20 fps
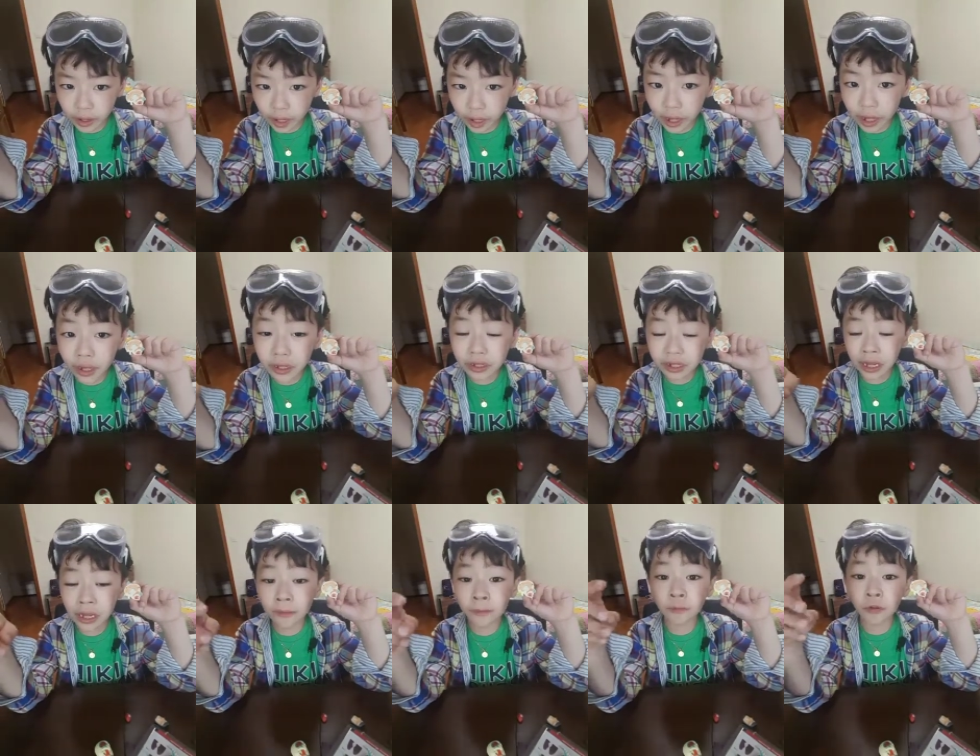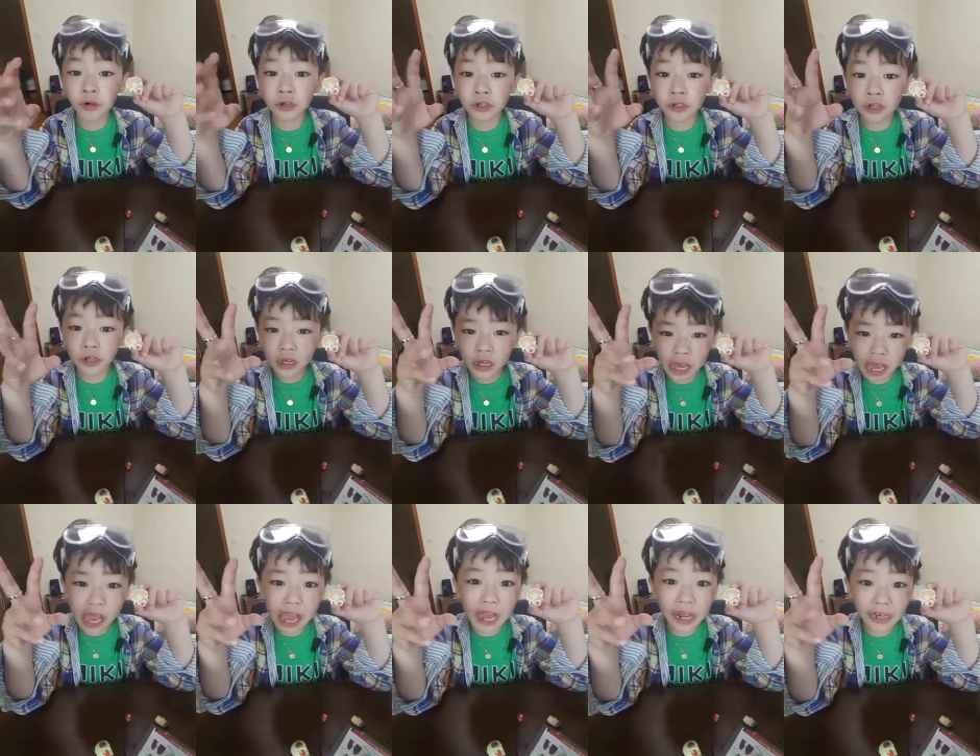and it
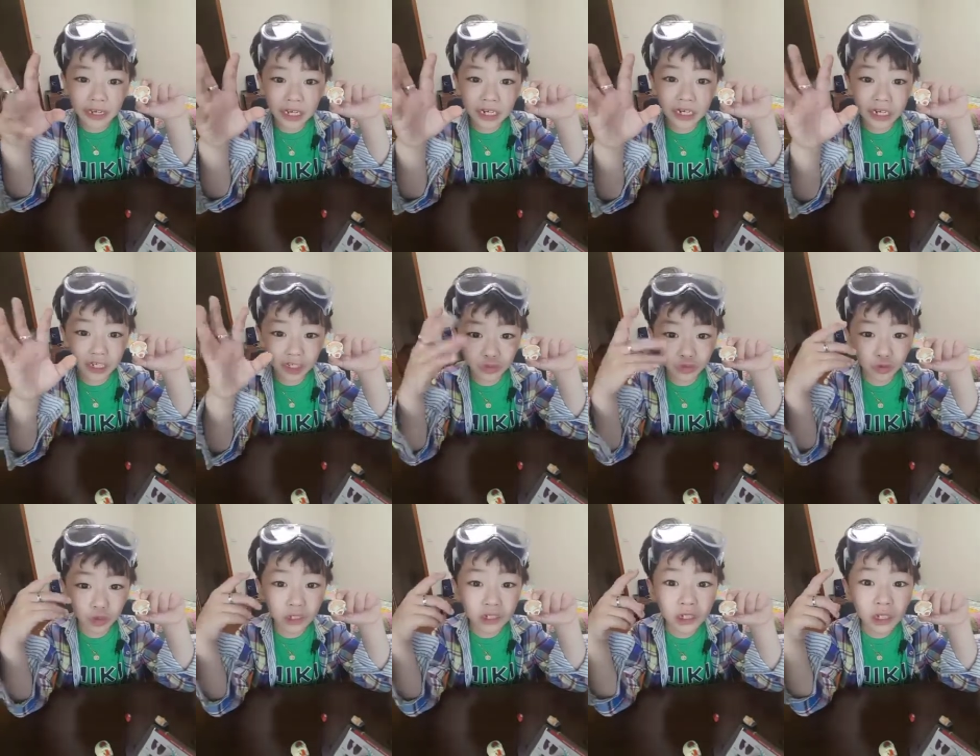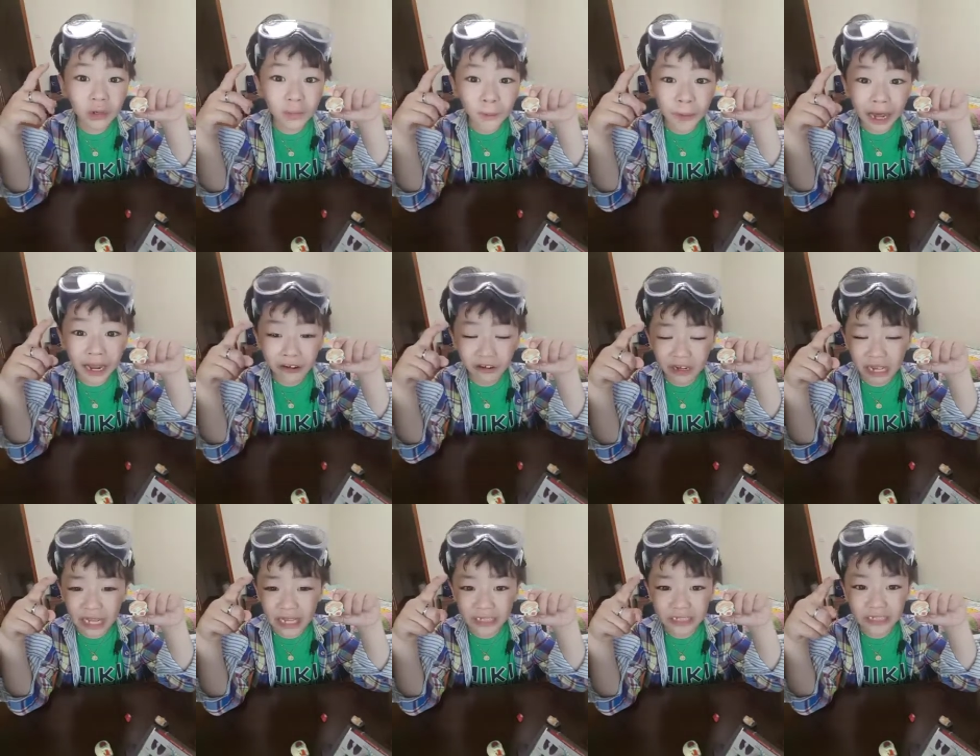controls your
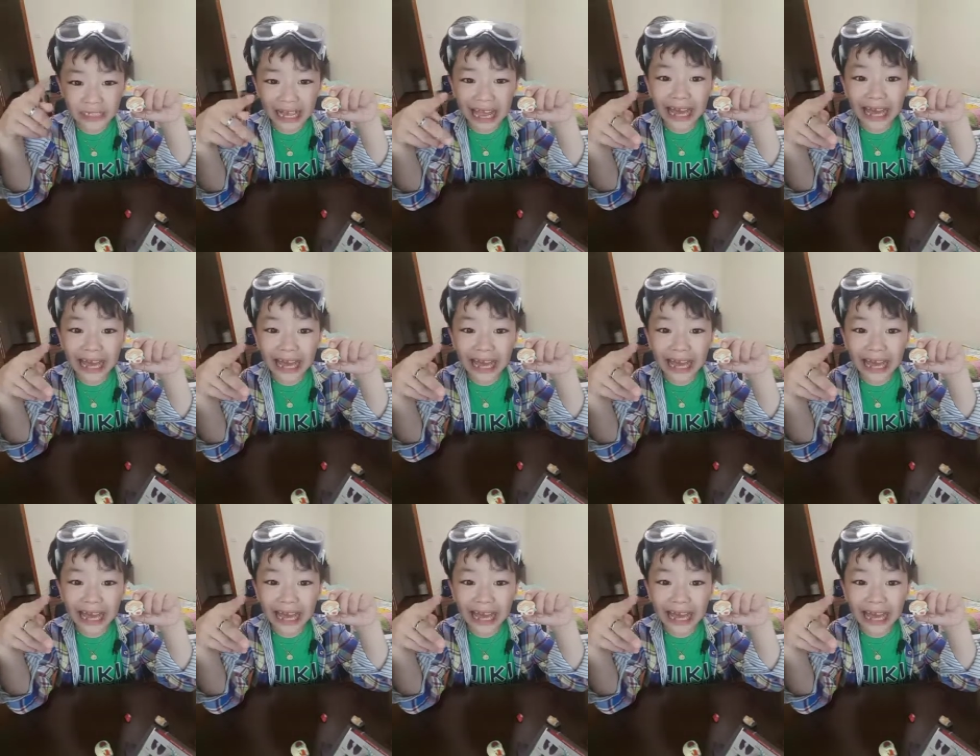balance,